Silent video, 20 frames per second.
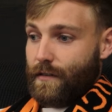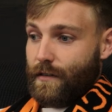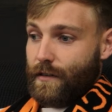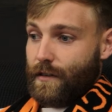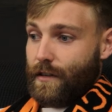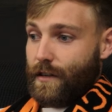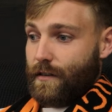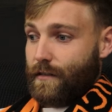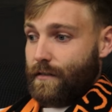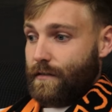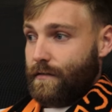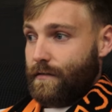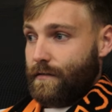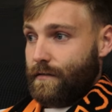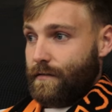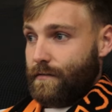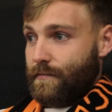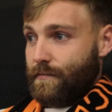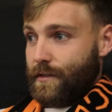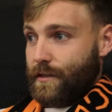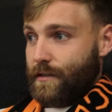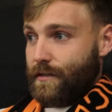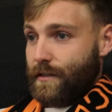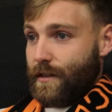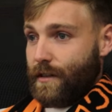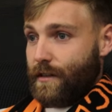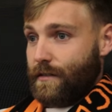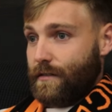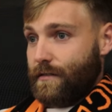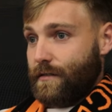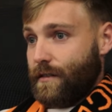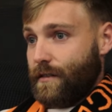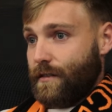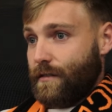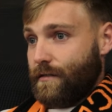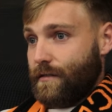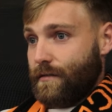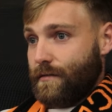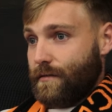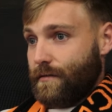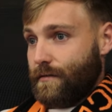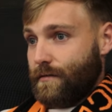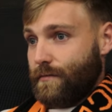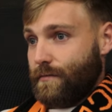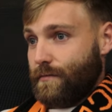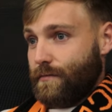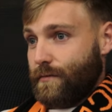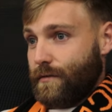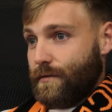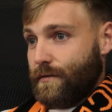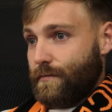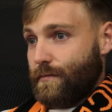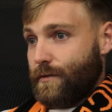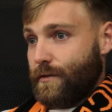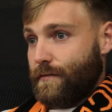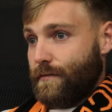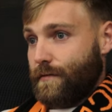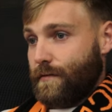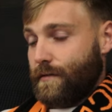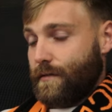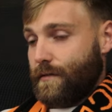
then we decided, yeah, this was the move.